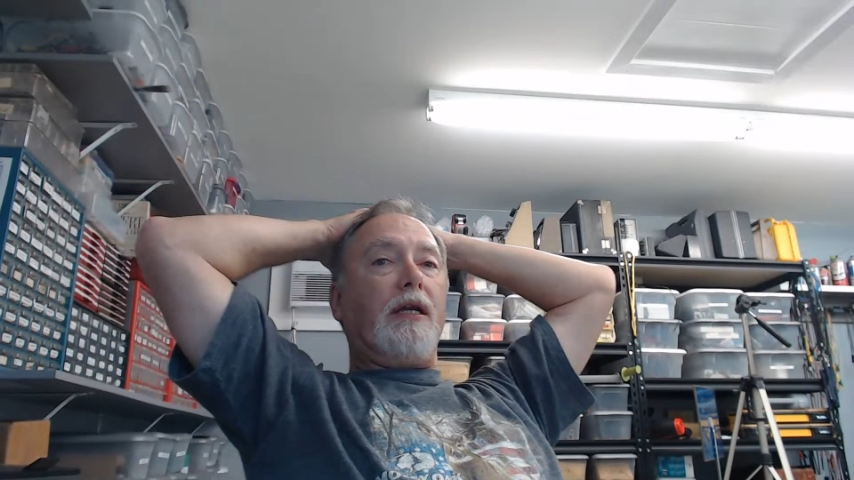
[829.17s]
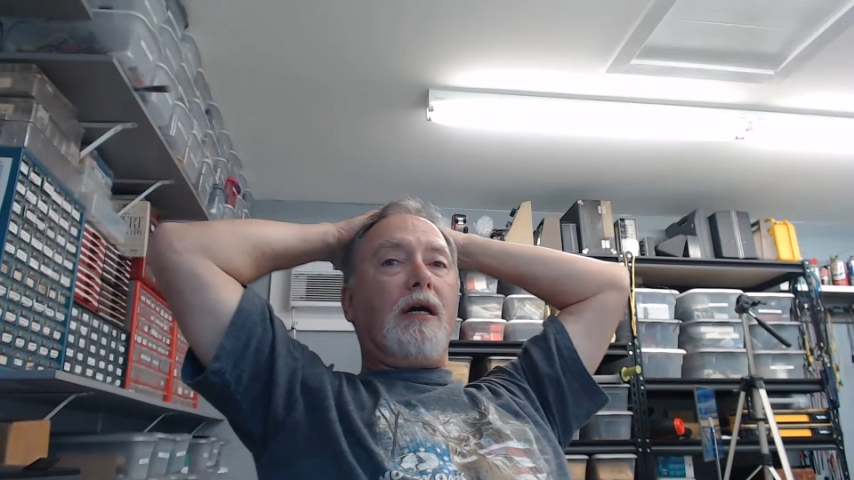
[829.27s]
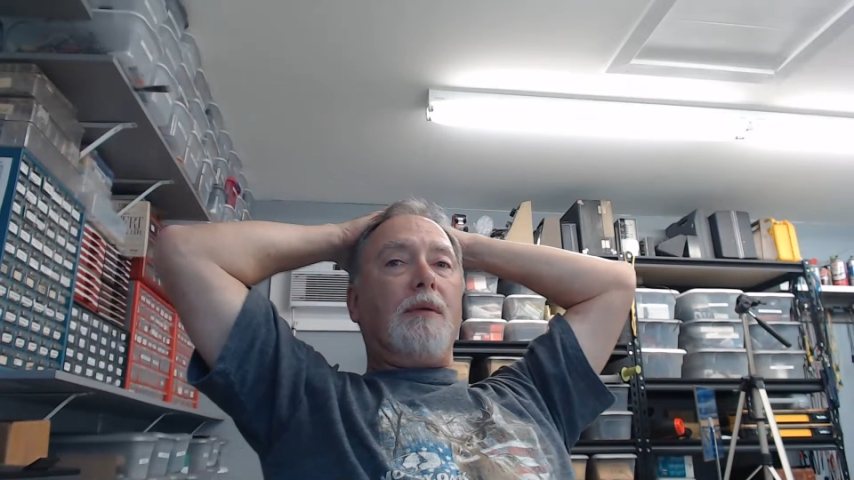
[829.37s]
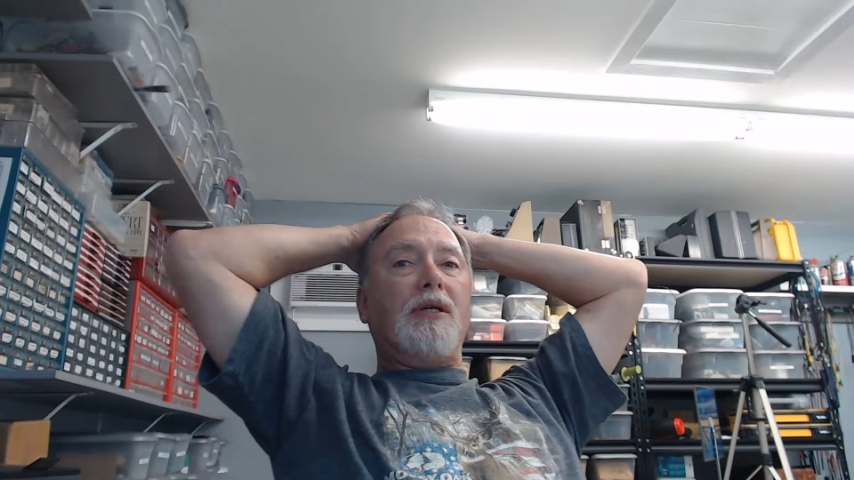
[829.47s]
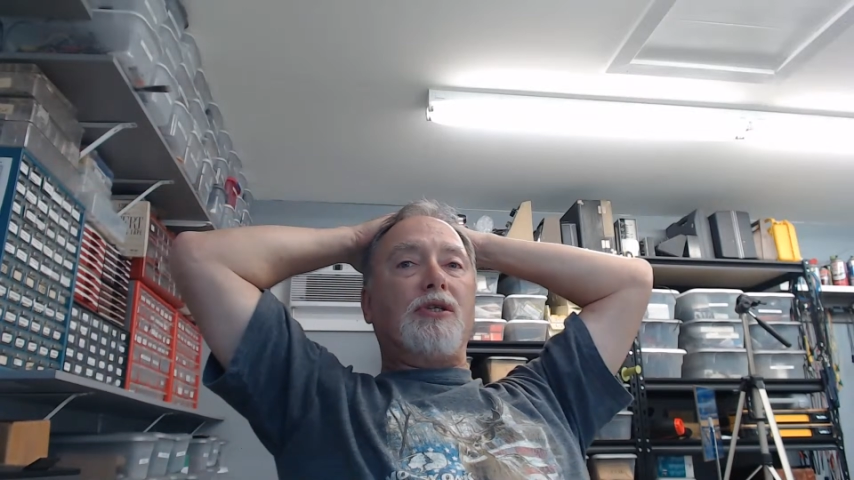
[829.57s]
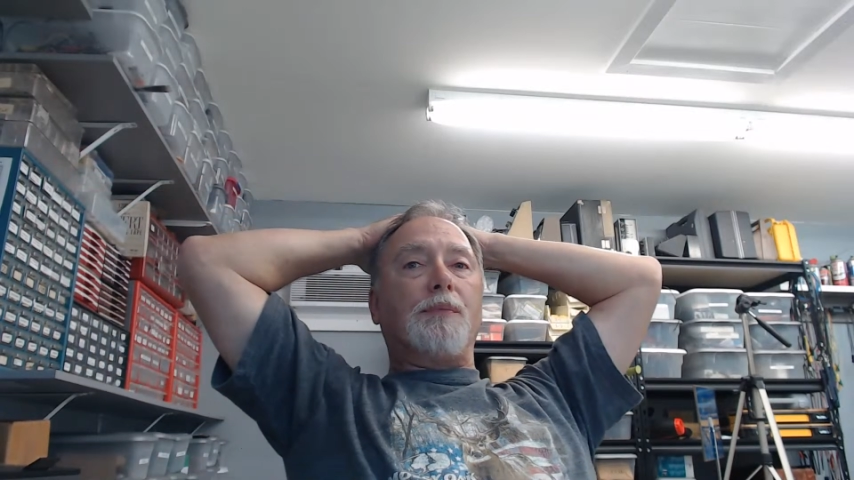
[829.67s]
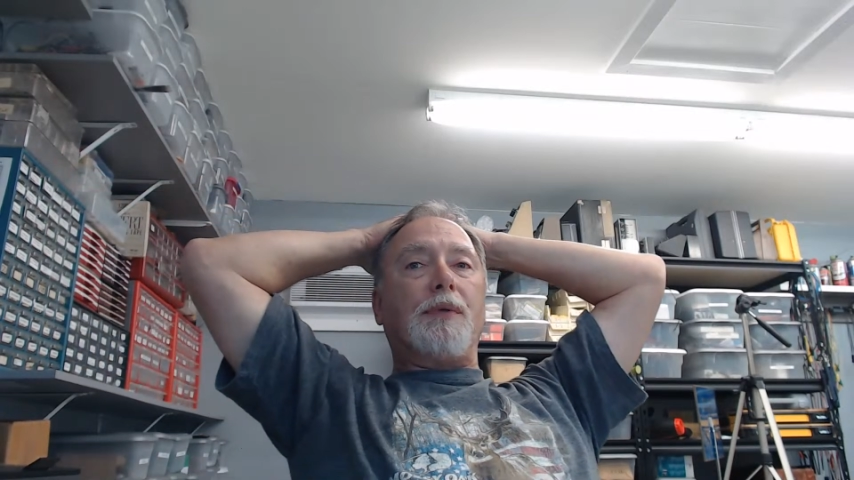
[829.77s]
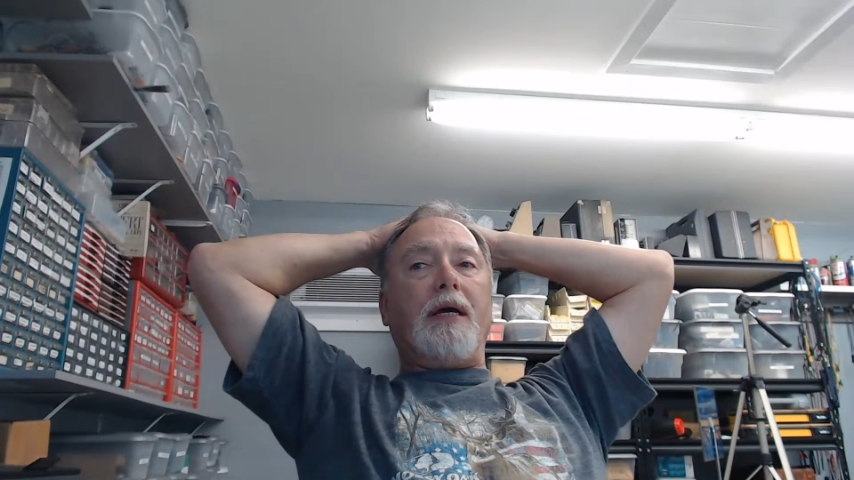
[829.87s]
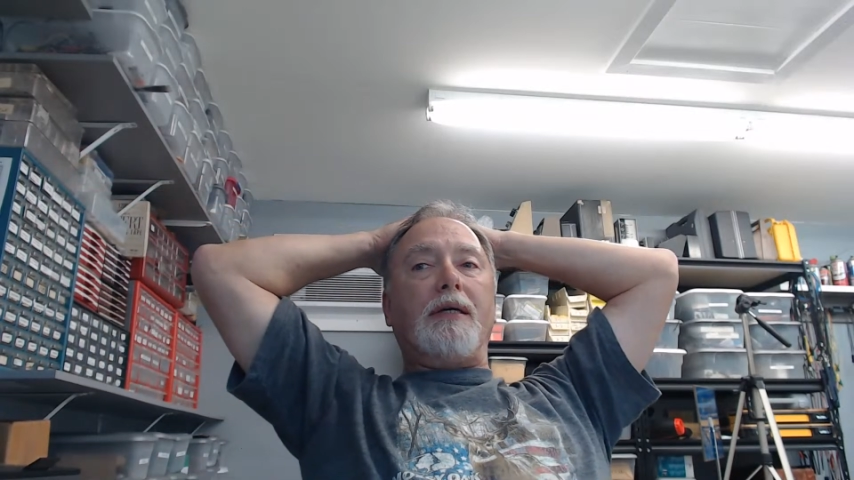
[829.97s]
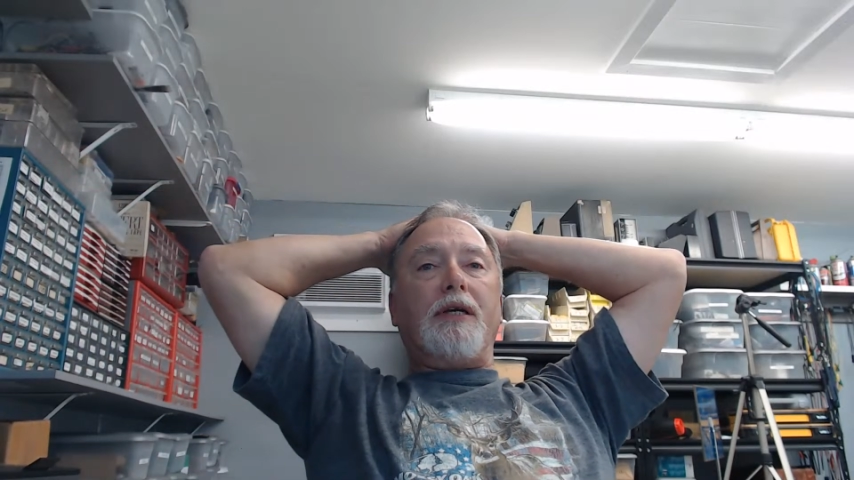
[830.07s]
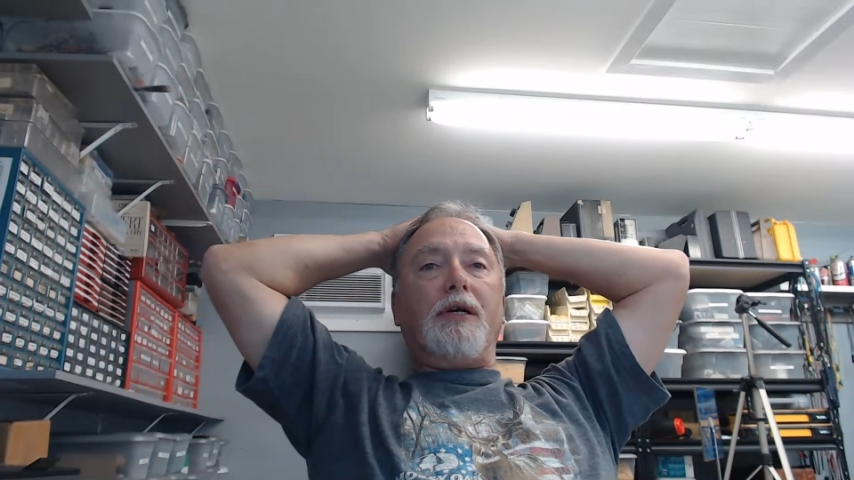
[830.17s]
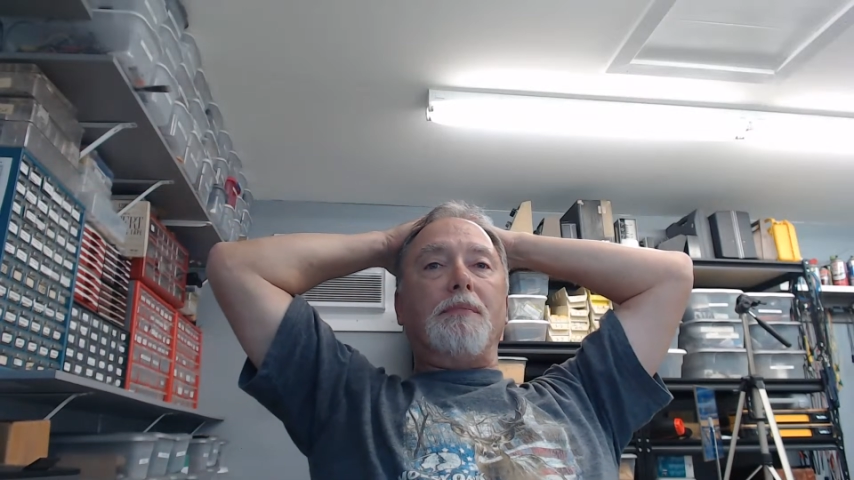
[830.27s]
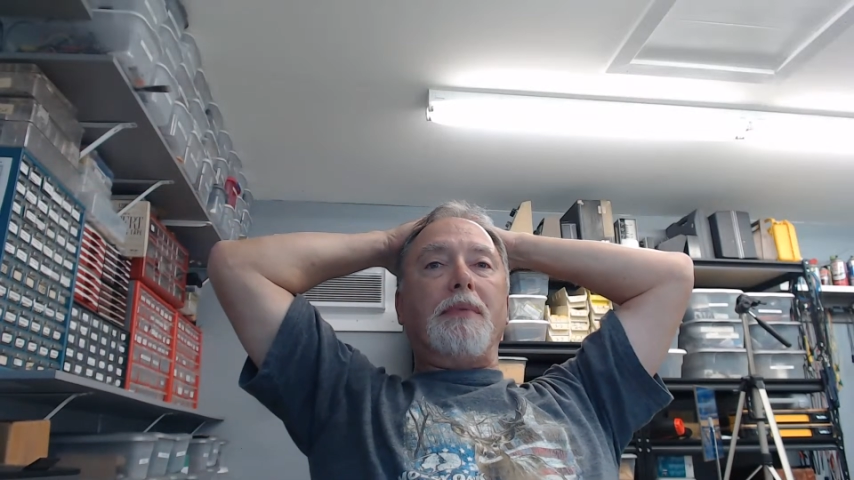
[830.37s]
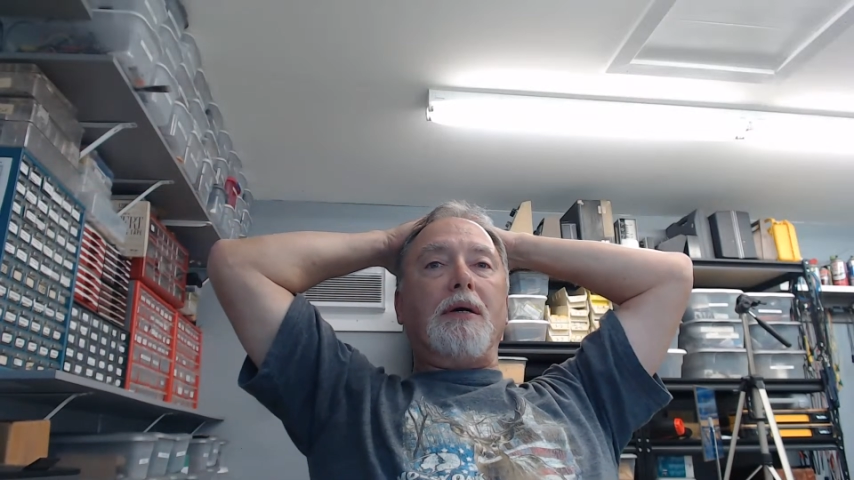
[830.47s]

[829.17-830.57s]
There ought to be something out there to be